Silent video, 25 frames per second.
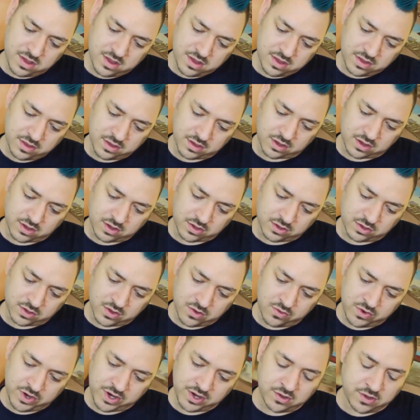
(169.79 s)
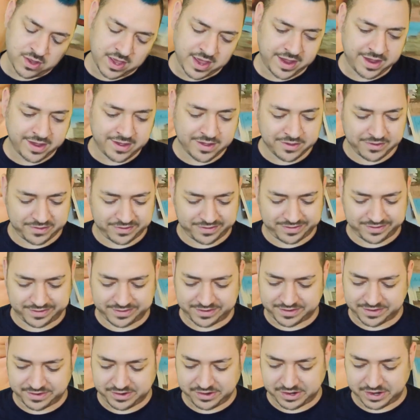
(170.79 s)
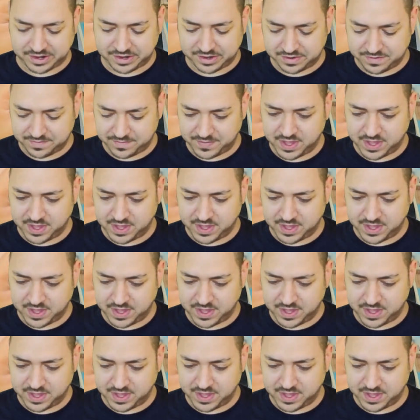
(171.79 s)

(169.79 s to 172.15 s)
the Colonial House. Alright.